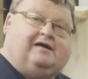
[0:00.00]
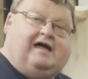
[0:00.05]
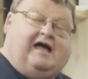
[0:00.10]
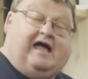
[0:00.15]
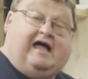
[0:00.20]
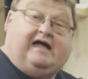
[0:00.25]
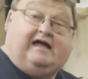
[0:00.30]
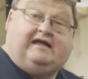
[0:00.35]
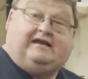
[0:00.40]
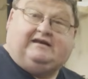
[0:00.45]

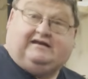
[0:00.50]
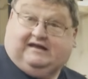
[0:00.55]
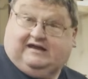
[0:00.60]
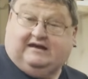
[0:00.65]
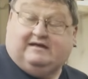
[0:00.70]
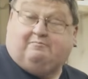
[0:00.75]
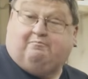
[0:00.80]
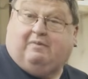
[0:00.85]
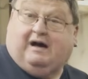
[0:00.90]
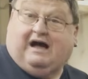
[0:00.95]
and an
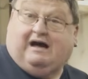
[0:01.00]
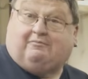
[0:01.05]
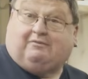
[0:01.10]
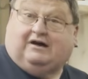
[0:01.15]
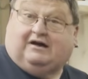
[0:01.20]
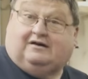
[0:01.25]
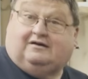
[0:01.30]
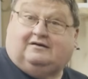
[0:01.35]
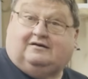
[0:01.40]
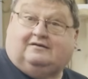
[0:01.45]

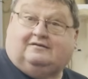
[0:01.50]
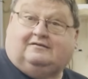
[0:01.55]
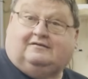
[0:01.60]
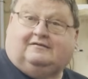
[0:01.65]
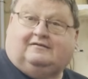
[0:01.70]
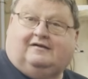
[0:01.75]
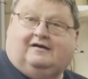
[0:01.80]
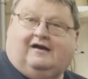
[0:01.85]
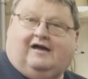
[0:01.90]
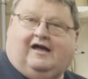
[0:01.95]
embalmer,
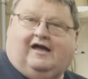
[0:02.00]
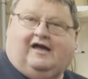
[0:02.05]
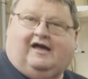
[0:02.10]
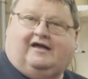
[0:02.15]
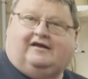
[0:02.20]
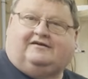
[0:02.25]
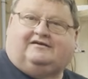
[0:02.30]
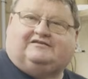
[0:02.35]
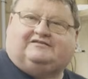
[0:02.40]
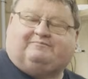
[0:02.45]

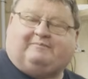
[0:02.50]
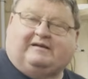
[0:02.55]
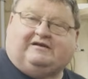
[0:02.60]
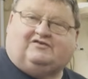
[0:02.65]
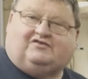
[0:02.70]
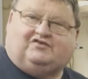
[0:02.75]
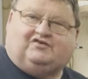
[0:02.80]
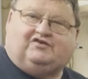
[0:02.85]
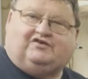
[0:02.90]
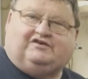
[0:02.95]
and spent
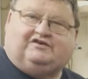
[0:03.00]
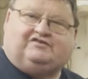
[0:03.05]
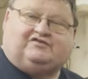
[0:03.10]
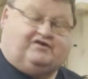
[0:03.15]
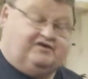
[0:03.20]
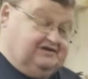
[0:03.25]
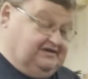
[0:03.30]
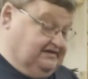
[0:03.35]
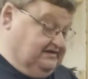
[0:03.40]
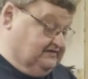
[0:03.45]

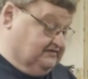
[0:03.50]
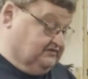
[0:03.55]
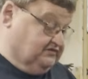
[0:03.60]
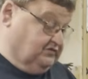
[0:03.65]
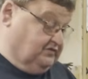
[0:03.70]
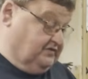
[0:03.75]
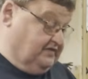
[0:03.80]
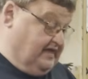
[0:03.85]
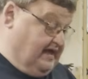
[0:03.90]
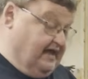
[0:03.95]
33 years
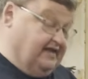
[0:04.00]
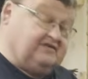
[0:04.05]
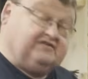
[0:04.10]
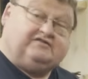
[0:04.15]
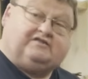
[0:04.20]
doing that.